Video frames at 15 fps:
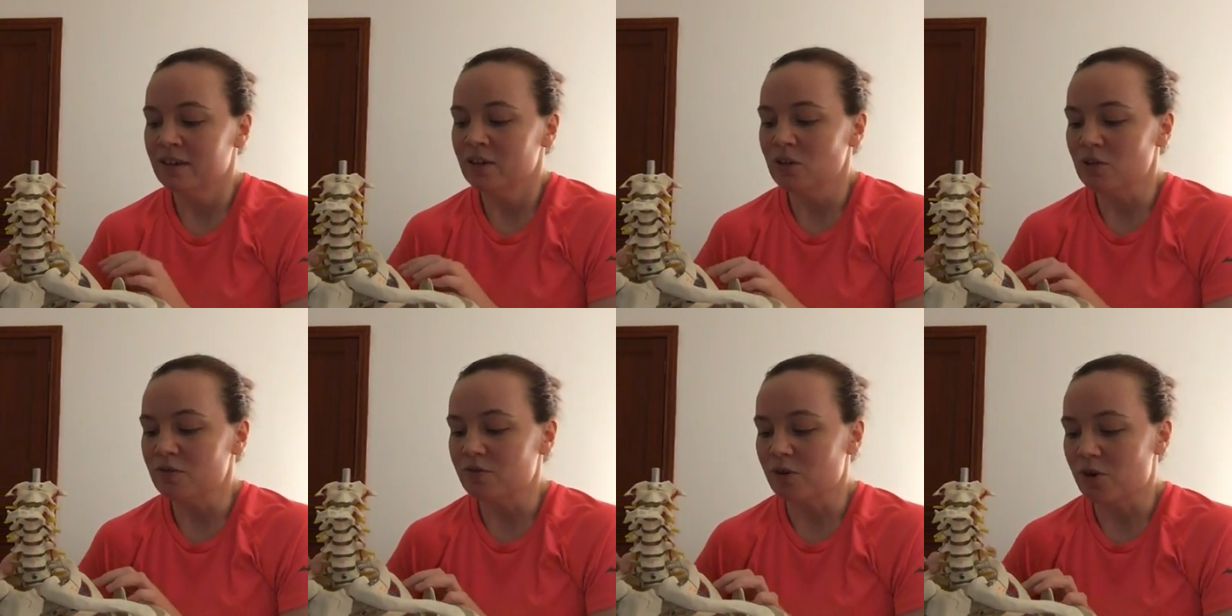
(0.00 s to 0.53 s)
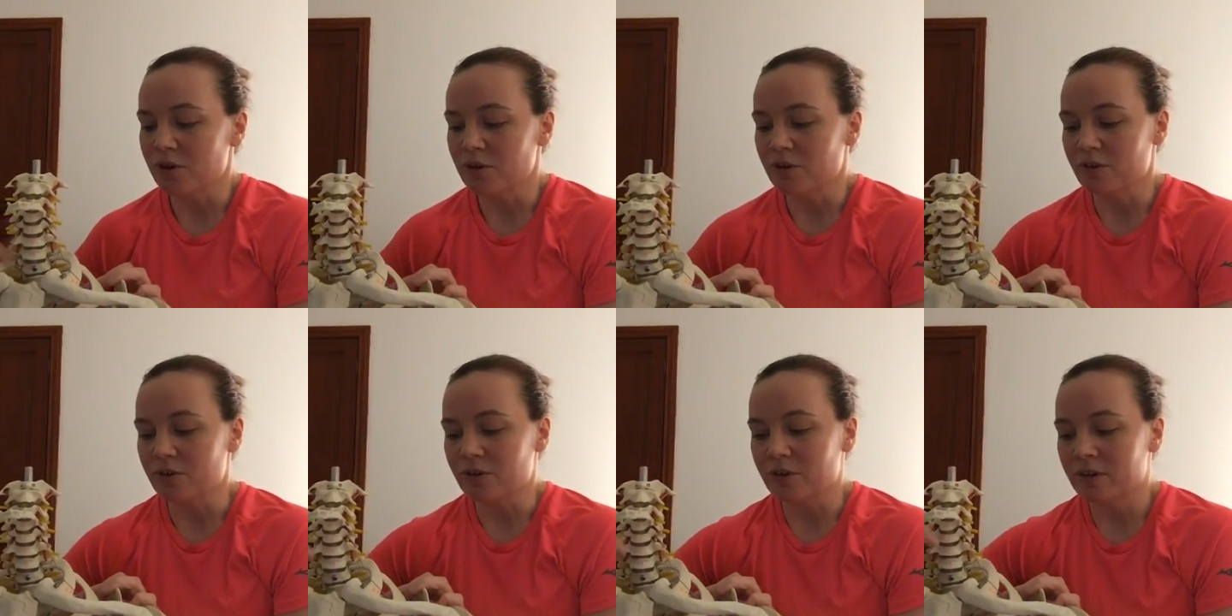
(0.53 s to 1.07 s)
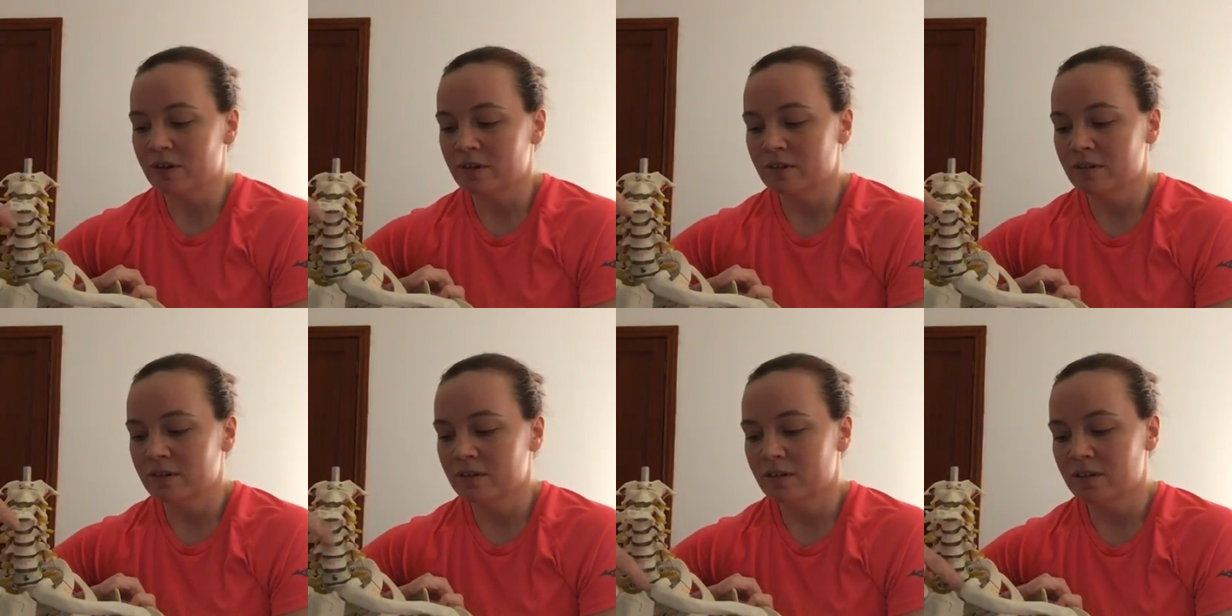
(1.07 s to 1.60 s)
you've got your
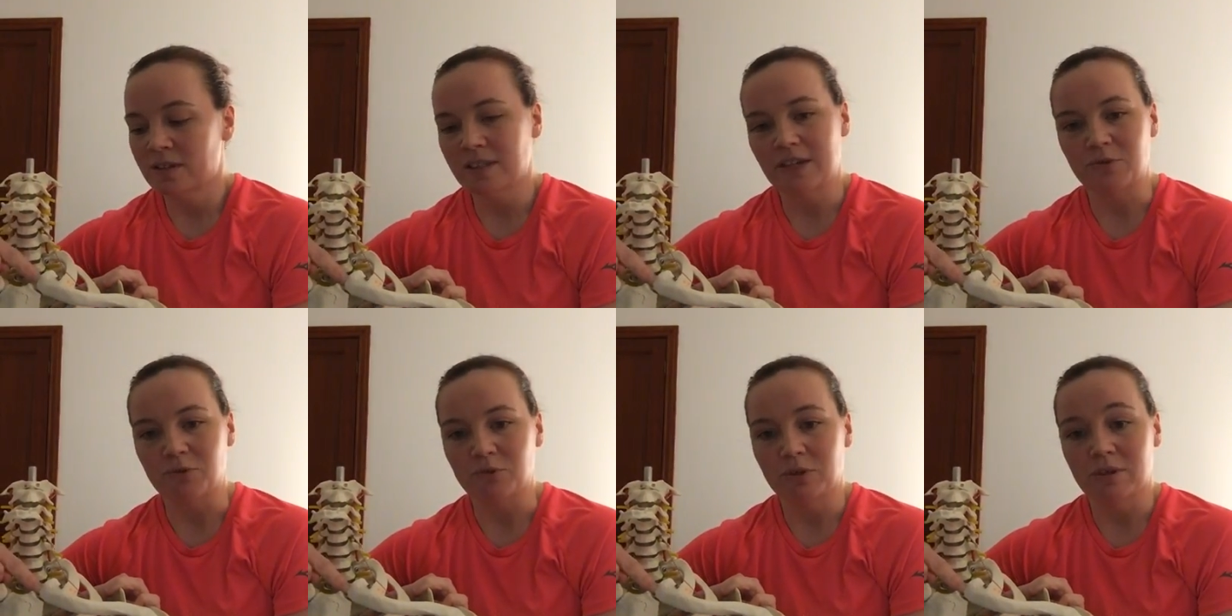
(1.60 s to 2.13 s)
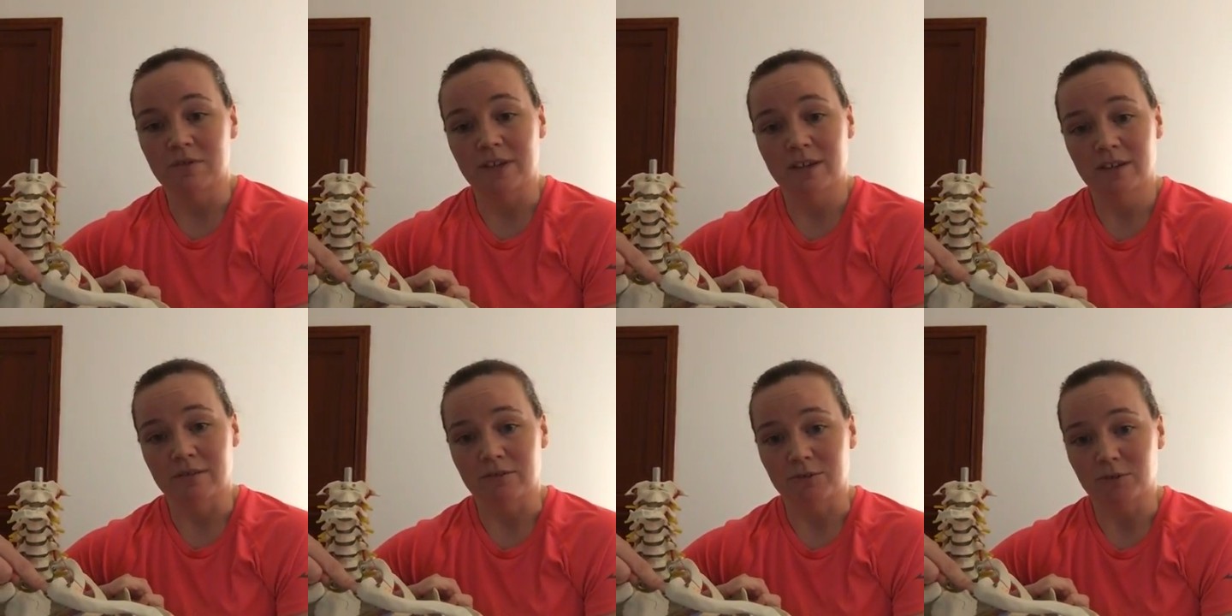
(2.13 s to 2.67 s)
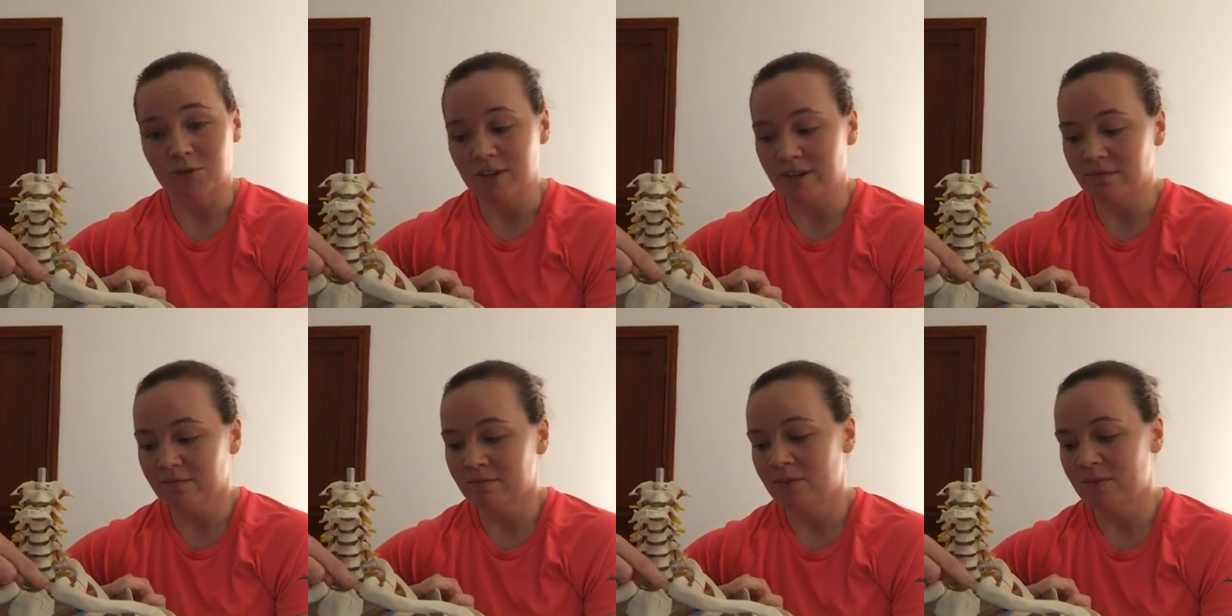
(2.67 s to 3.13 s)
sternoclavicular joint.